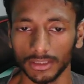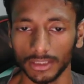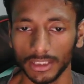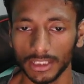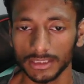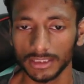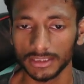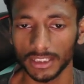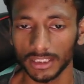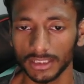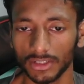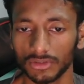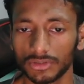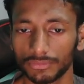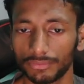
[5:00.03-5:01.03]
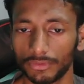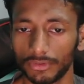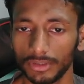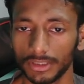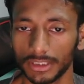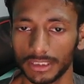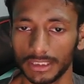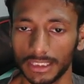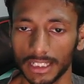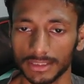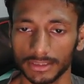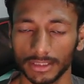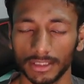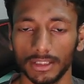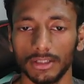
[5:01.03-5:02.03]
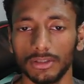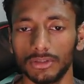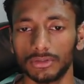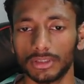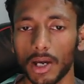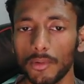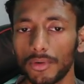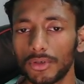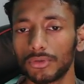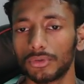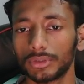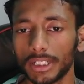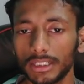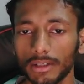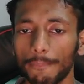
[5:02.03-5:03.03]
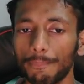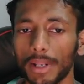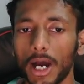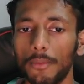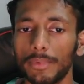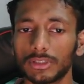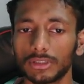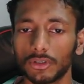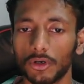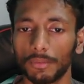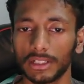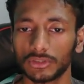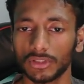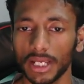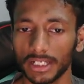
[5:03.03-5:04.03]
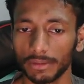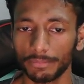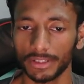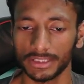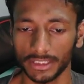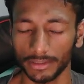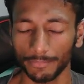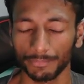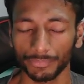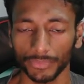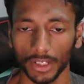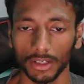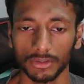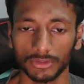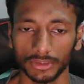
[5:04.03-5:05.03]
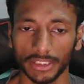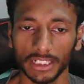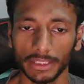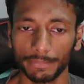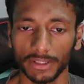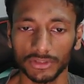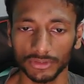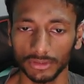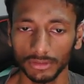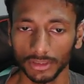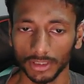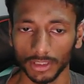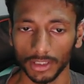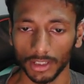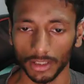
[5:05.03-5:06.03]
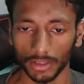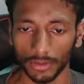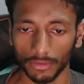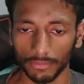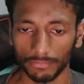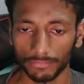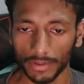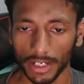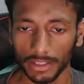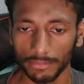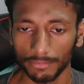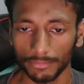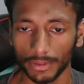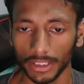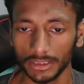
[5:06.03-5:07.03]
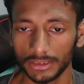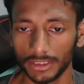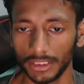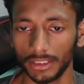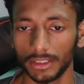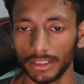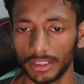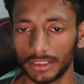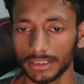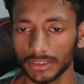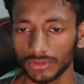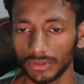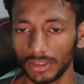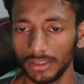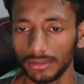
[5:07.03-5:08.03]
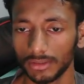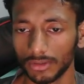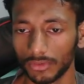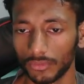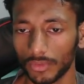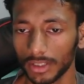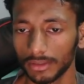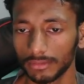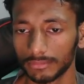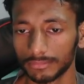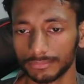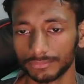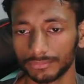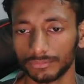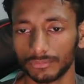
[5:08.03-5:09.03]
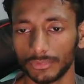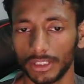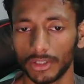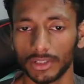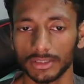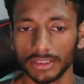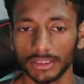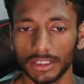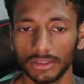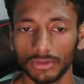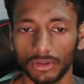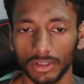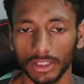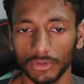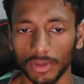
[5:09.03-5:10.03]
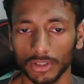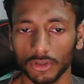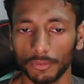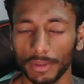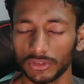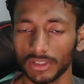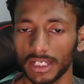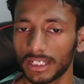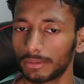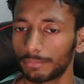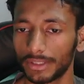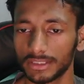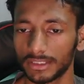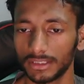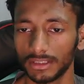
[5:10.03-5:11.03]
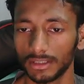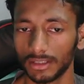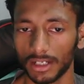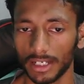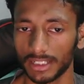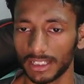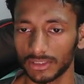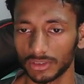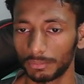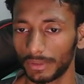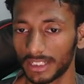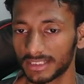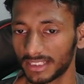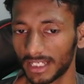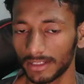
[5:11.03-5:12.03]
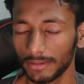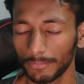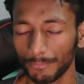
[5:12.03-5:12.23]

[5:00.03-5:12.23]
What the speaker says: Is this greater than or equal to 4? Yes. Now I want to know that how many comma actually I can present. So that depends on 5 by 3. It is actually 1. You can see that only 1 comma actually I can present. I can actually place here.